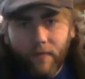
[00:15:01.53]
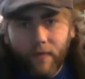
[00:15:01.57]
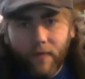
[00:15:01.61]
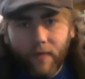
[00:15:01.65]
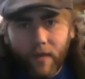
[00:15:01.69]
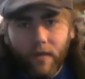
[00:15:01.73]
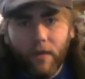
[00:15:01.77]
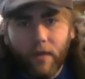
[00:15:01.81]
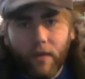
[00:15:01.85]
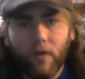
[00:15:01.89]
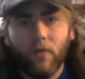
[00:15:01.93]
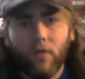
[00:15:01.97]

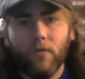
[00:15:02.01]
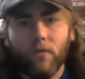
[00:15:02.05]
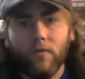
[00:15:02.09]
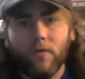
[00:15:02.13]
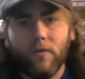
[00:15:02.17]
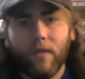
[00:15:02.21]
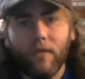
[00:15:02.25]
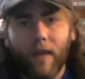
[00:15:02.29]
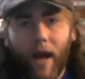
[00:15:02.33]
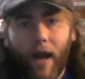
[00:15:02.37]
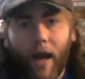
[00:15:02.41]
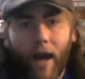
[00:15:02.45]

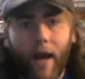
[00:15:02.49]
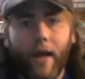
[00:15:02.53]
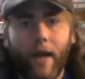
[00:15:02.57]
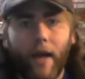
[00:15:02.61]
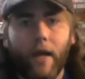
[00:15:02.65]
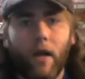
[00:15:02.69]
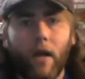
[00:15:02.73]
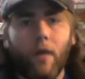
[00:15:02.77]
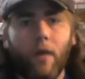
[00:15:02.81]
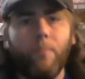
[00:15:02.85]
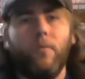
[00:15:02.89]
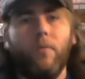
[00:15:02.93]
videos that
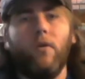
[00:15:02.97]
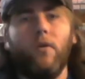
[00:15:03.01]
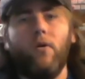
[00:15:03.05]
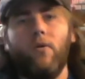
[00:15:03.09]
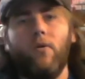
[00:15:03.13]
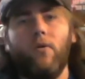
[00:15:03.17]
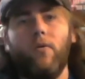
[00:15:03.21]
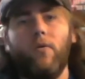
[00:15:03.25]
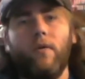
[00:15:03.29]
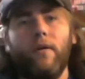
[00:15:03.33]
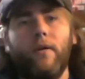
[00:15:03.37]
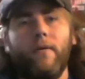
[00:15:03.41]
I
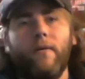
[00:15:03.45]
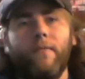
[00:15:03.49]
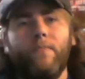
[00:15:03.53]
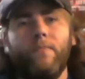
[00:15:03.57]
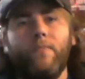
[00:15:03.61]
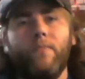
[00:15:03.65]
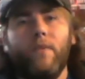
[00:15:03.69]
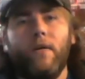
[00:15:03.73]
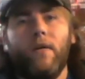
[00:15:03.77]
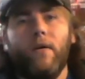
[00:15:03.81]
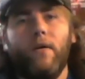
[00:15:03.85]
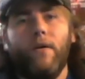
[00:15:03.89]
upload
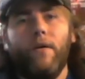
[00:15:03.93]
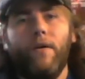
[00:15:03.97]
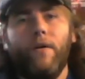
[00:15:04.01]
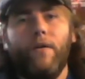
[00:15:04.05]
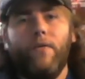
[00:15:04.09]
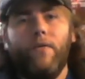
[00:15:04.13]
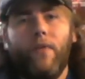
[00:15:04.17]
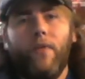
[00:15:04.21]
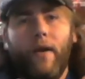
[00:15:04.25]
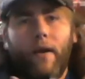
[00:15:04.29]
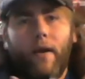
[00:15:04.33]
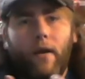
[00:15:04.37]

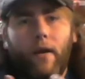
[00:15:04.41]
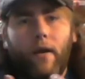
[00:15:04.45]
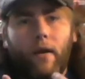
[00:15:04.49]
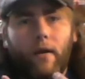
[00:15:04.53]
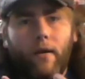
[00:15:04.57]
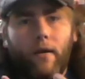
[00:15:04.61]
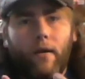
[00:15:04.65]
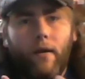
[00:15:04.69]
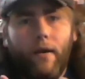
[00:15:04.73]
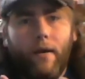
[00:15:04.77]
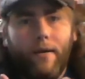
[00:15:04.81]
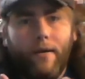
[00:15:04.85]
that
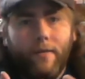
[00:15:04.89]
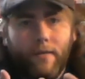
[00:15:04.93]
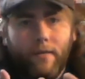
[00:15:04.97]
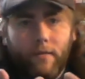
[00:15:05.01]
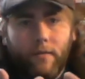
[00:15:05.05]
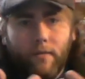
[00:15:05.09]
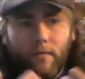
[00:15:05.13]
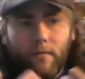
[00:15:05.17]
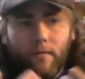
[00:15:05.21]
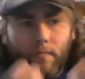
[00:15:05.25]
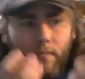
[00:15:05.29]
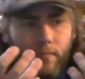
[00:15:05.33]

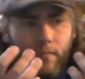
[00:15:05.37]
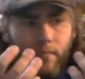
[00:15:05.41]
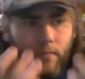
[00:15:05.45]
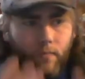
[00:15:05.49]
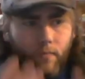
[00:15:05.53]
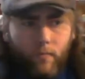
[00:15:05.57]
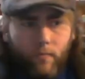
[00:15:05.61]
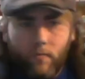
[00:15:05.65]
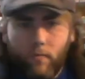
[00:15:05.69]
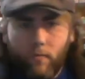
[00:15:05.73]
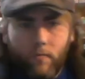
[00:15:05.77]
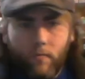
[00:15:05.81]
is
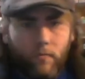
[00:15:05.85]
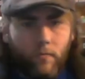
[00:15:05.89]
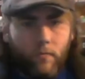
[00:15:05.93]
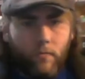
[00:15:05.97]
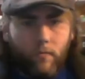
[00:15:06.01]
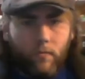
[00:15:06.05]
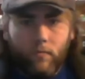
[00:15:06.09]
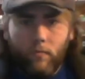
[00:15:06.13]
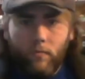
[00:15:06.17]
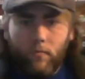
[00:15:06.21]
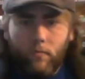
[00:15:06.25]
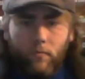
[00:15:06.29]

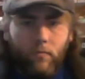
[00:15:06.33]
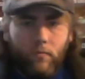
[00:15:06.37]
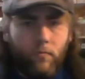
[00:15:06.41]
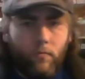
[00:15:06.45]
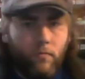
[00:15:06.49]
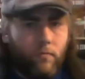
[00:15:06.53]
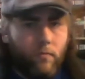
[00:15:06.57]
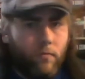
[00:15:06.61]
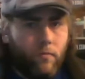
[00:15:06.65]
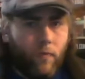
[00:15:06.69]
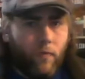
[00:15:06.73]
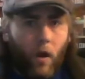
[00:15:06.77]

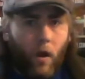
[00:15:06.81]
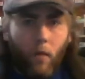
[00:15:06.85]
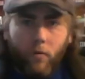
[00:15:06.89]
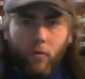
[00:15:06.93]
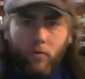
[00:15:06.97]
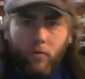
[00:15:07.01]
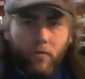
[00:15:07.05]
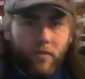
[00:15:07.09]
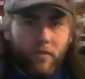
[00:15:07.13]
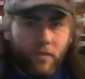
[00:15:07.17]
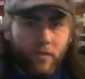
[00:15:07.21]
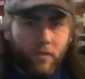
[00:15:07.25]

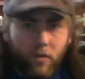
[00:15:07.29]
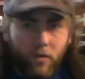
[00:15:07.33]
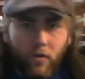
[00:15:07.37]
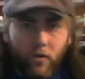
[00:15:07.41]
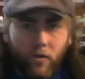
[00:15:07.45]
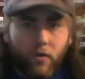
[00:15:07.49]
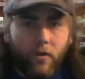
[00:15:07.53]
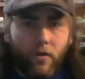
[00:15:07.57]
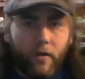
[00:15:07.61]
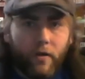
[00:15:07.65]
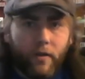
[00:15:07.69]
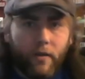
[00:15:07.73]
almost as
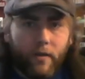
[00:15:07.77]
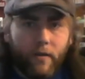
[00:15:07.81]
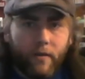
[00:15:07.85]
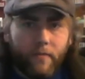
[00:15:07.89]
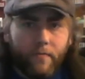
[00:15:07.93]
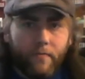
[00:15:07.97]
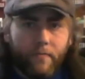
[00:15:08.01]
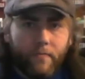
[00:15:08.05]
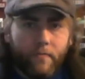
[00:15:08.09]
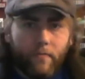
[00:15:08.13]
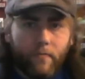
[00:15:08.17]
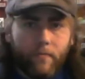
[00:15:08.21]
good
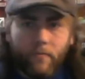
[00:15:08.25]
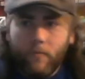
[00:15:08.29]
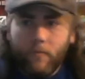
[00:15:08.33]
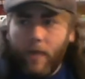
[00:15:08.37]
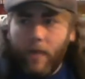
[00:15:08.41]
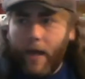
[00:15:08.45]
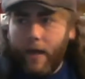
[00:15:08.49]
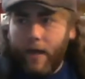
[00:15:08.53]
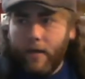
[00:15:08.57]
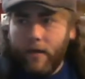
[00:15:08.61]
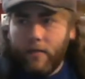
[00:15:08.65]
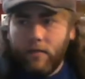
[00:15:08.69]

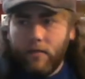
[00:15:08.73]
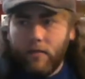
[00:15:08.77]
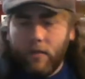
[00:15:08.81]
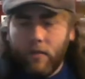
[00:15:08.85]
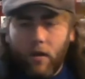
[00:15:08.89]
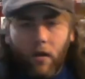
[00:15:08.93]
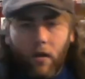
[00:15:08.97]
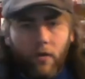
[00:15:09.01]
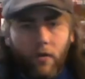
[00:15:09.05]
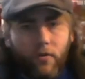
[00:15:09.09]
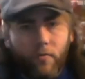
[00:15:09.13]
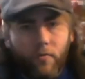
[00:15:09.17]
as
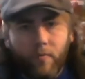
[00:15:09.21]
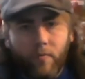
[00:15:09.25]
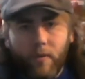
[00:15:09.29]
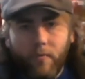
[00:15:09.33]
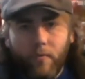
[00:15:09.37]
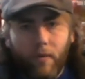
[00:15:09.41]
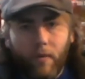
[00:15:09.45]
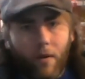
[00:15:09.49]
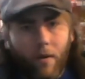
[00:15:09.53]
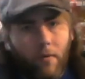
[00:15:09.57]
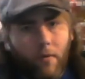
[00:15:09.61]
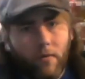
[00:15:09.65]
other
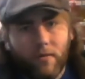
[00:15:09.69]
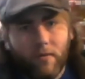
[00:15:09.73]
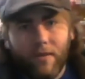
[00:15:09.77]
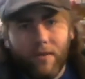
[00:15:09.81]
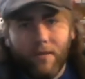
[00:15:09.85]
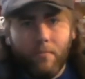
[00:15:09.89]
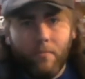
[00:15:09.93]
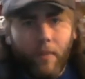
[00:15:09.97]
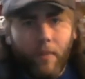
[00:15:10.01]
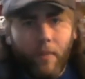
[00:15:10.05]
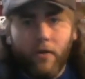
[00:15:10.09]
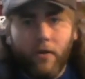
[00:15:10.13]
people. I won't
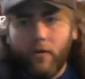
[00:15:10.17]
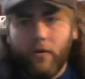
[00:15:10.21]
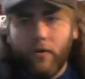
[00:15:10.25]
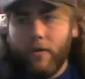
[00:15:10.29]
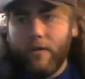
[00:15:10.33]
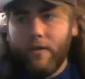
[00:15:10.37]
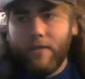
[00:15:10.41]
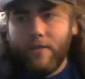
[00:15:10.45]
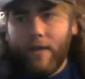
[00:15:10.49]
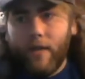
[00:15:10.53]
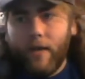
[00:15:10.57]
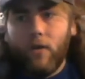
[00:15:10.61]
say better
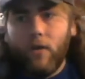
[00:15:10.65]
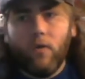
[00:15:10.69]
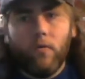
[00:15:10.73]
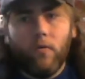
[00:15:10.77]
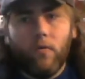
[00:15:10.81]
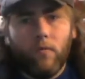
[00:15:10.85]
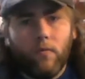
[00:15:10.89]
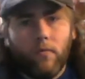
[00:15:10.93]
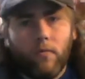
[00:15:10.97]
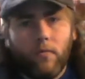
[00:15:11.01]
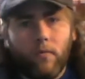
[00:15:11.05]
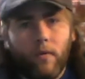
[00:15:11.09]
because I don't
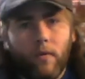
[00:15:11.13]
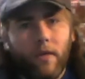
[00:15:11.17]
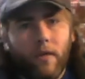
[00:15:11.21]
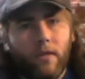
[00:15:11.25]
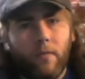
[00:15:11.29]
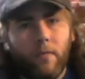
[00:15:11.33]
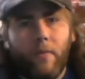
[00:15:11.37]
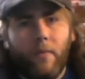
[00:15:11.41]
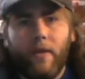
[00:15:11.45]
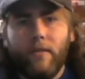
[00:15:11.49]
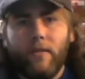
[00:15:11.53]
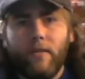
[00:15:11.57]
it
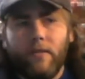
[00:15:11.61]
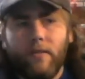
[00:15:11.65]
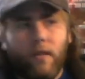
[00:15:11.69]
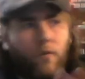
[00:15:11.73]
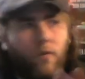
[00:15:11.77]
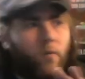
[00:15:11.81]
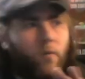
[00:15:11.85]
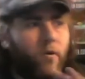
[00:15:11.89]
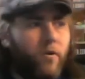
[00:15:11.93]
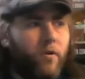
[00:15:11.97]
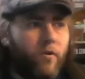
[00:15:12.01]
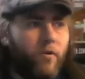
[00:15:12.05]
depends
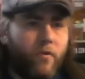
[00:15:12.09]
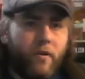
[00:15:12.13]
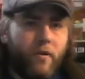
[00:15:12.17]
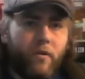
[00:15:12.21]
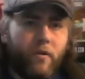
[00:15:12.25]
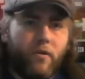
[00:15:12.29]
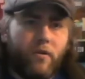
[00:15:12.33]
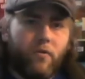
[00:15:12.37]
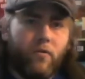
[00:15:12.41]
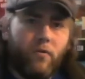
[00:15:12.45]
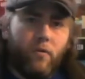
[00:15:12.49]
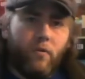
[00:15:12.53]
on what you're
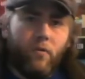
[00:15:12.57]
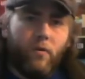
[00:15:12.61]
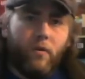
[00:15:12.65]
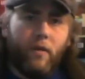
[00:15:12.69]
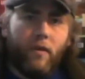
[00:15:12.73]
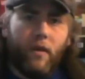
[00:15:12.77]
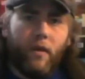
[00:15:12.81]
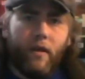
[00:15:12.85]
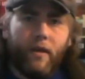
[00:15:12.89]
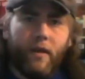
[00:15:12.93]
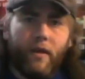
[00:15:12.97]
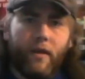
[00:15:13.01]
into and what
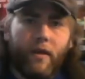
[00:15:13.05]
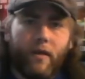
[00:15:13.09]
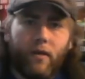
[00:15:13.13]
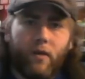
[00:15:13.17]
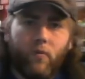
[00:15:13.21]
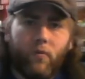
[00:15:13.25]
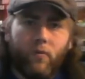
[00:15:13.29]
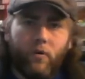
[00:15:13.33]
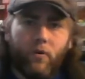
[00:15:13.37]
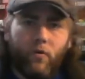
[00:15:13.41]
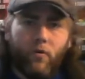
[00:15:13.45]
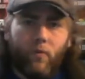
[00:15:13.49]
you like
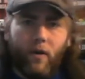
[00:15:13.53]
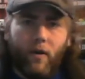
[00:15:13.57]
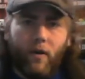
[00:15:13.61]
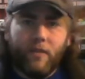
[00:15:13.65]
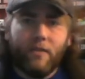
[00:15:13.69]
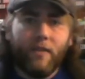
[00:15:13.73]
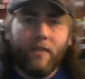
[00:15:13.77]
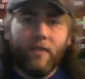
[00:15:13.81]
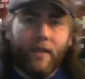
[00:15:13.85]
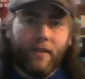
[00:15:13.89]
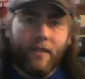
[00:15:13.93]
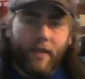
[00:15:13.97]
and what you're
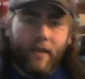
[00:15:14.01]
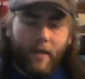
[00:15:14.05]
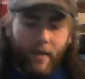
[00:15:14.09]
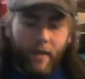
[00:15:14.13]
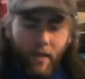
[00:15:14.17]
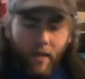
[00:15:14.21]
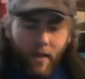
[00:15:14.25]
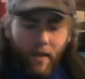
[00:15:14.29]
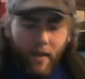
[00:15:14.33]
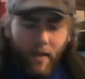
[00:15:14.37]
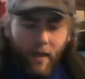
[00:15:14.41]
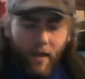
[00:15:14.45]
watching that
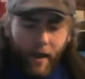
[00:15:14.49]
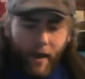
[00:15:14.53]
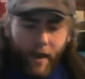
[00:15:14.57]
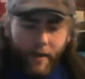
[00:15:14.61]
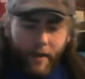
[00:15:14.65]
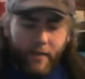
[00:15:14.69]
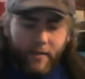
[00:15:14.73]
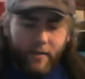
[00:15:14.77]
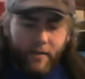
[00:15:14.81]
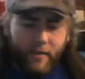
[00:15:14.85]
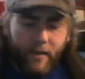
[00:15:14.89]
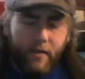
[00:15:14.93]
day. I
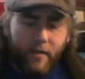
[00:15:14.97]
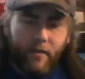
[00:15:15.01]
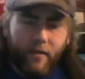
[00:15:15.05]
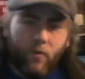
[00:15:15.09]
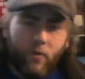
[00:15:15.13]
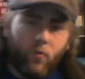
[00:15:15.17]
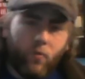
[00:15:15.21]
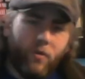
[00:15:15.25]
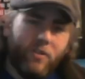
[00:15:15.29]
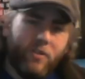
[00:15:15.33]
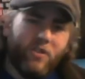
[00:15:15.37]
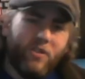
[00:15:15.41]
just say
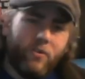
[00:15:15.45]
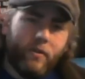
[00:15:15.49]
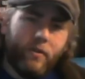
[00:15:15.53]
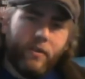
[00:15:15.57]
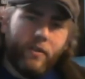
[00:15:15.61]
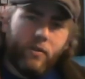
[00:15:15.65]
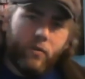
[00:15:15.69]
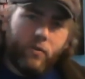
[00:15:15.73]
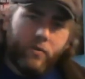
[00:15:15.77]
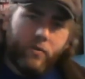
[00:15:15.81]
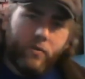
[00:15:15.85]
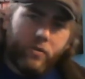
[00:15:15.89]
that once you
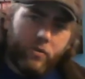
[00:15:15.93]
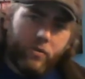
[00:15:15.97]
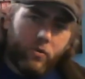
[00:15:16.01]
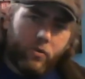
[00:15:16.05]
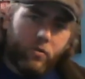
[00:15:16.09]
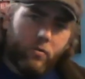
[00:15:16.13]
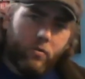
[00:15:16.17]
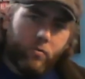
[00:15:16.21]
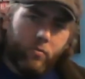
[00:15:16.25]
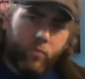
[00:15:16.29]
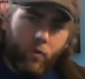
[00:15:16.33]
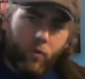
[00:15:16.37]
get to a
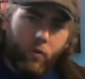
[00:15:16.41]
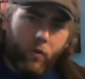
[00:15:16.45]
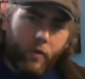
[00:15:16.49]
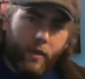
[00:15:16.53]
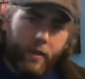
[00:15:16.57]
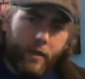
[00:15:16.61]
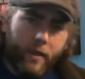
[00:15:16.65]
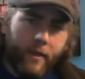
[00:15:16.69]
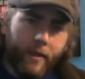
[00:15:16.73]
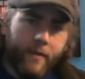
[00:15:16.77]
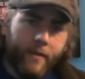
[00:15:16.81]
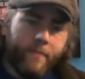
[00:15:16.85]
certain point